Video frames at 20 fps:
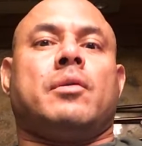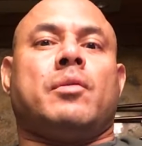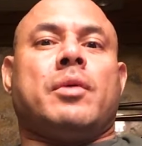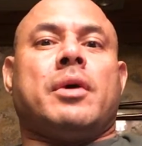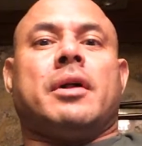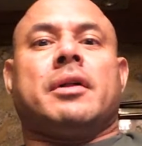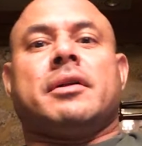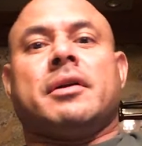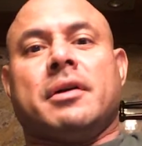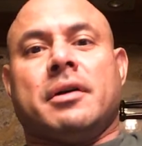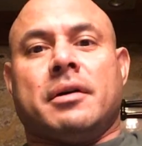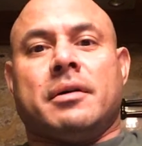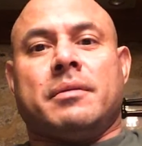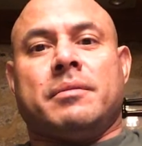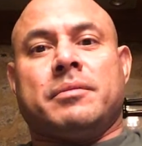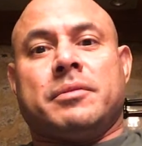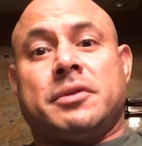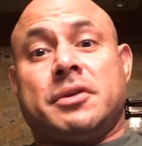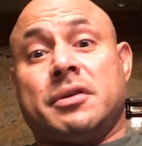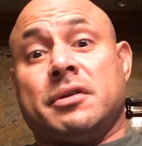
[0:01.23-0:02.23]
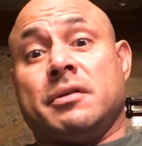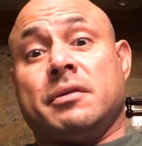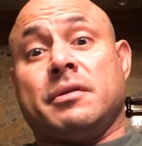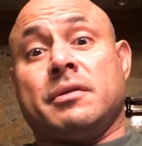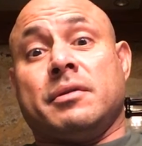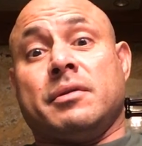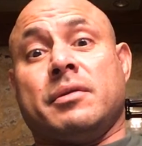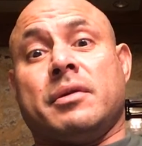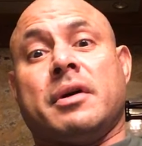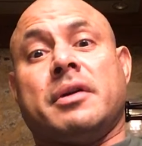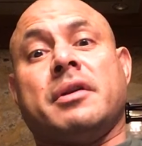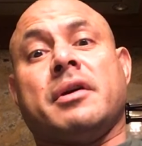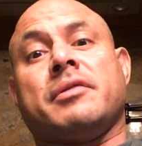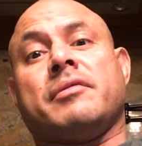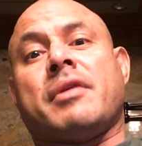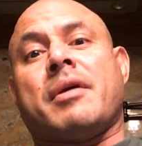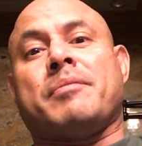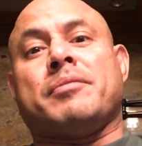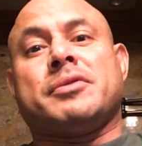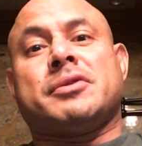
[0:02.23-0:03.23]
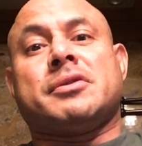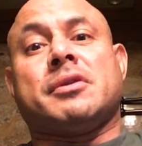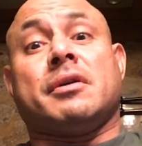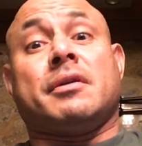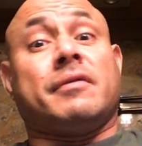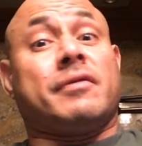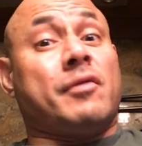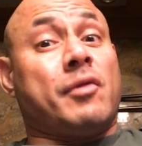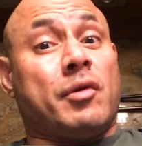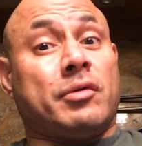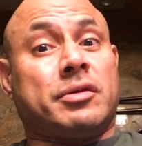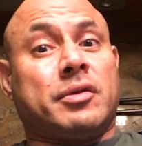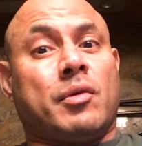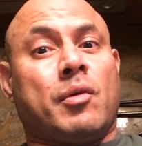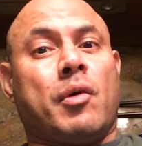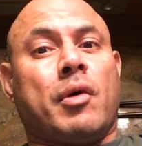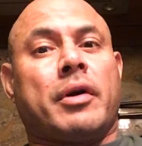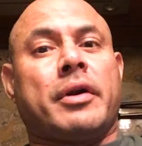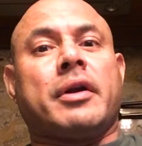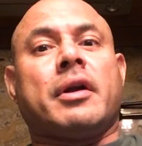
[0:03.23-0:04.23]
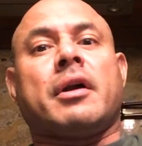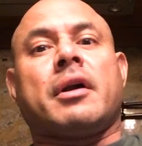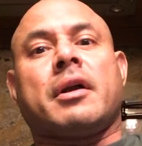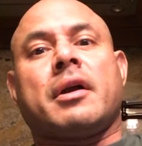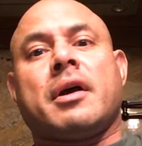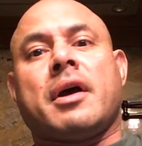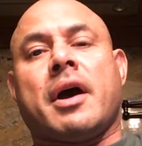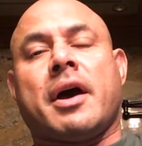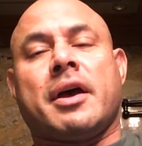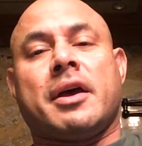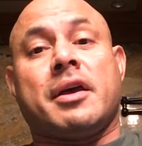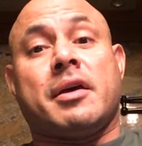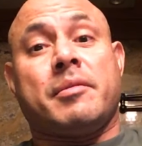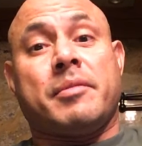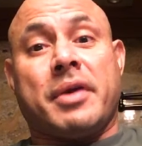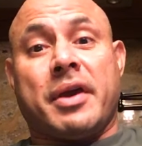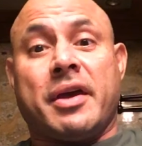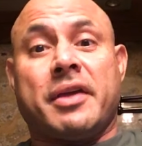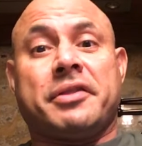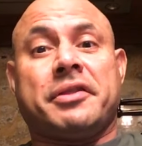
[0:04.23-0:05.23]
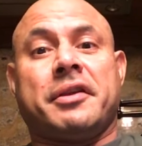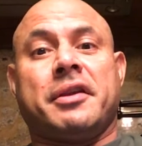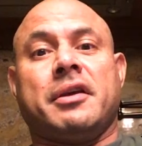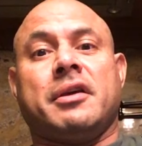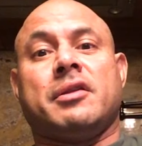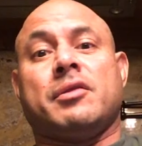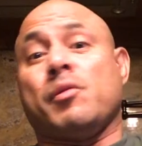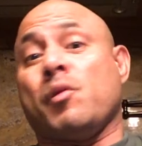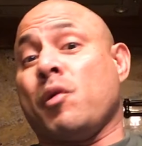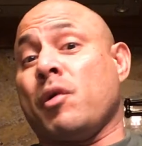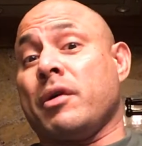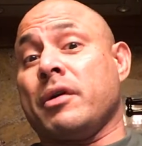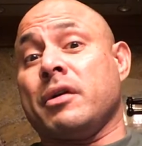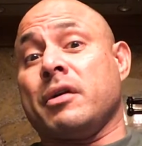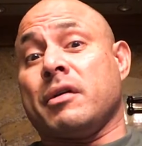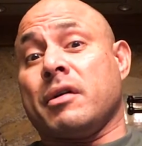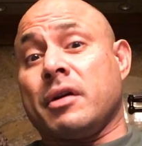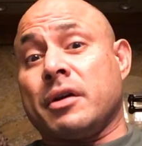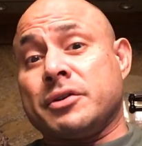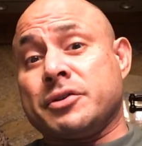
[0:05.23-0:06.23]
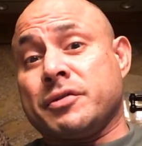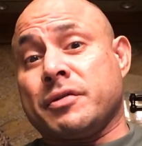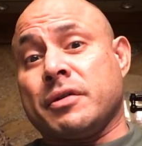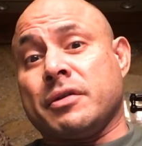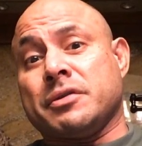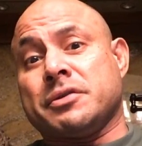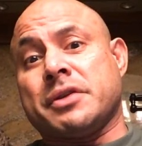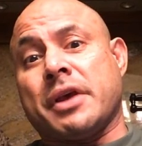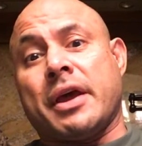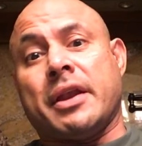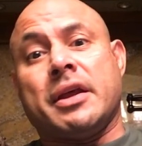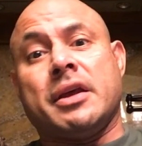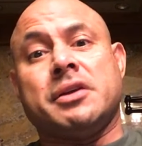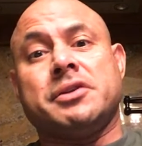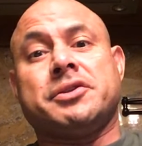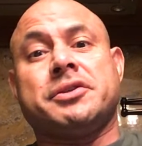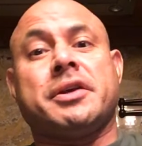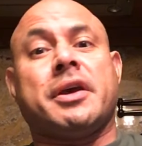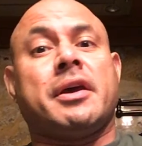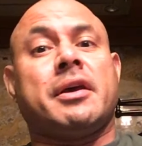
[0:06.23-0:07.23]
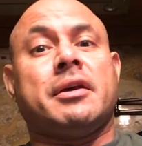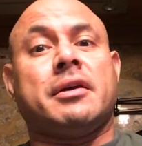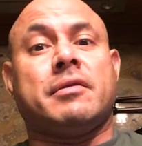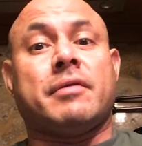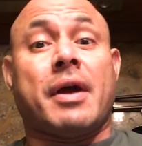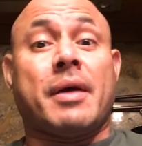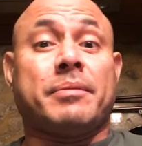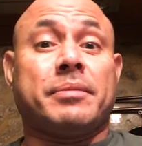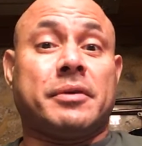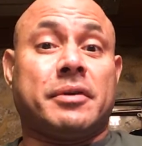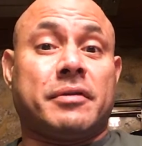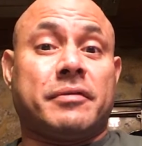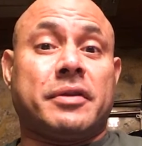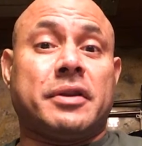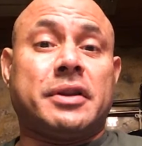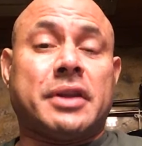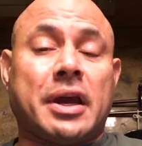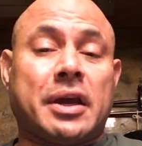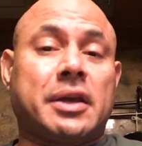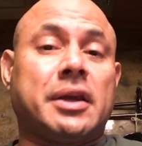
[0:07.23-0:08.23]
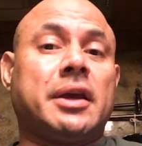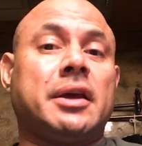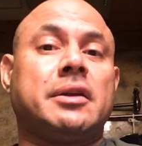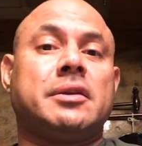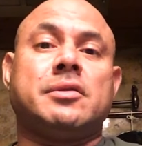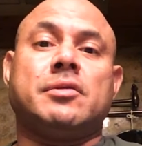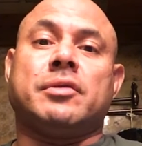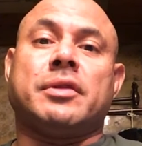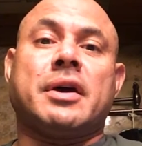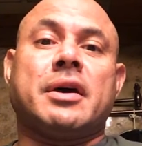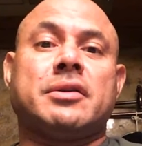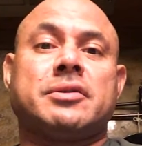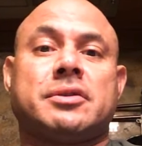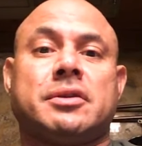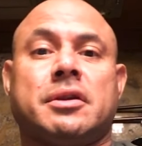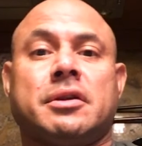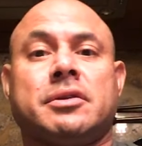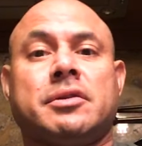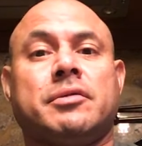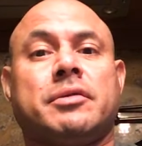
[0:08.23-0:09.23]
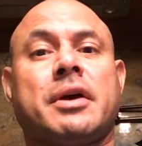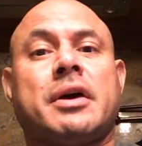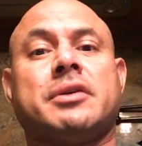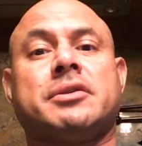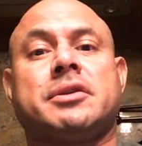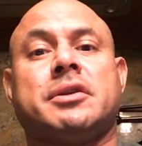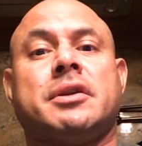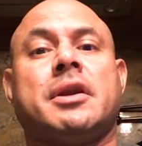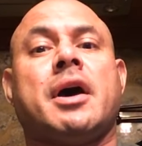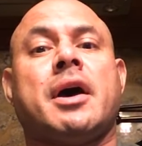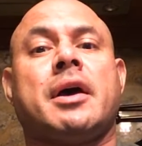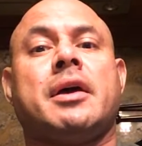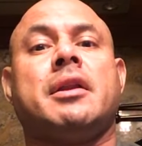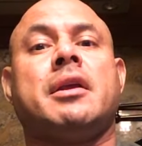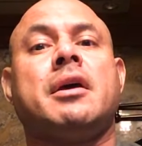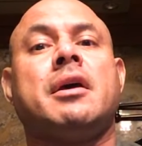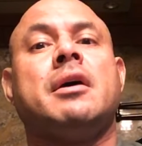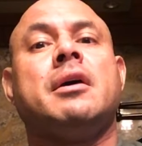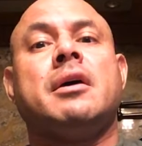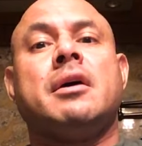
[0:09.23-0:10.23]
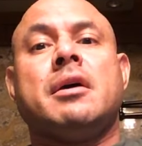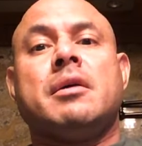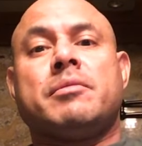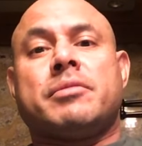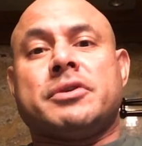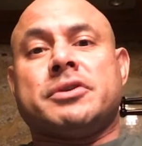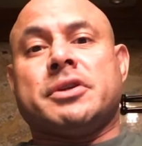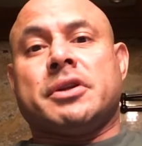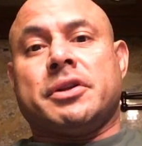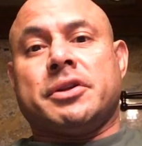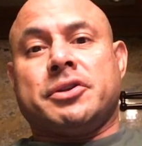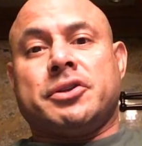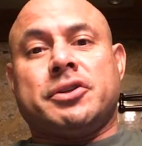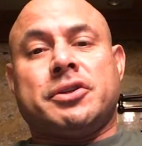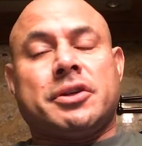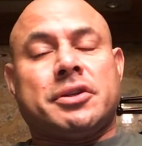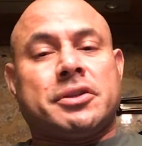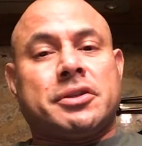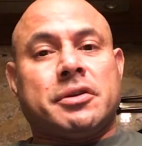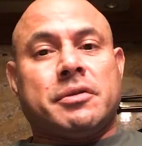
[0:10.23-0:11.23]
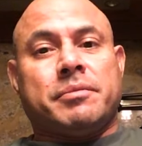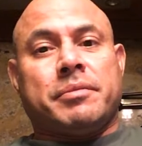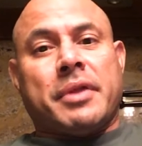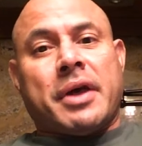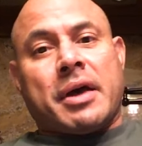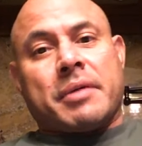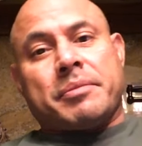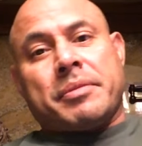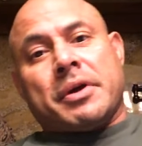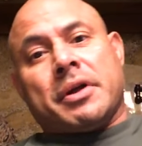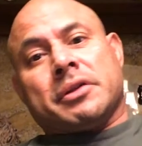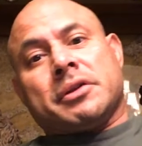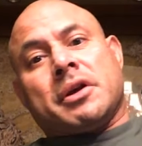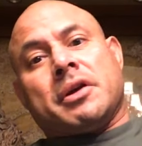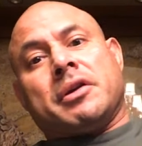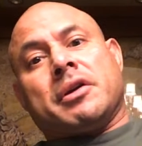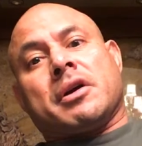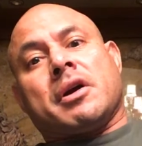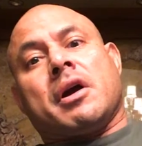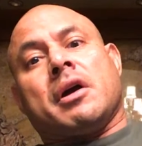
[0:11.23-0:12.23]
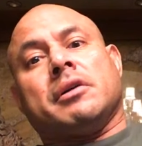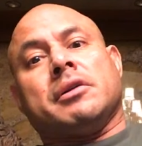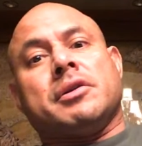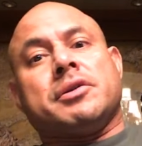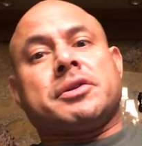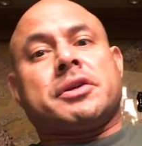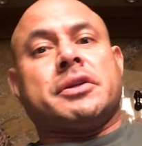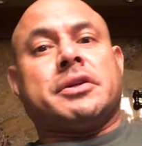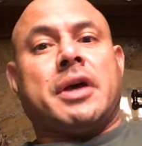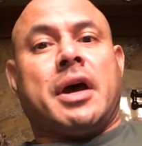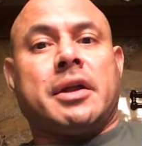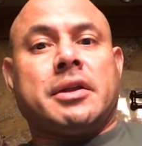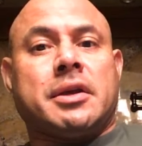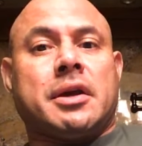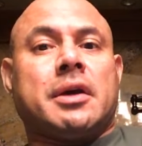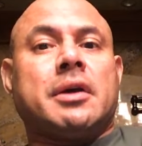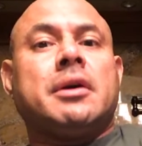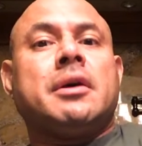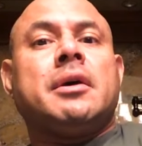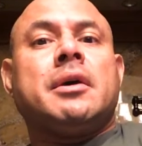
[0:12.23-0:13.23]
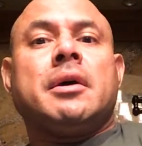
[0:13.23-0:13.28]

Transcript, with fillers: Welcome to another episode of Quote the Warrior. I am Anthony, the Warrior Arjuros, NAGA Grappler of the Decade 2000 to 2009, Brazilian Jiu Jitsu Black Belt under Carlos Catania.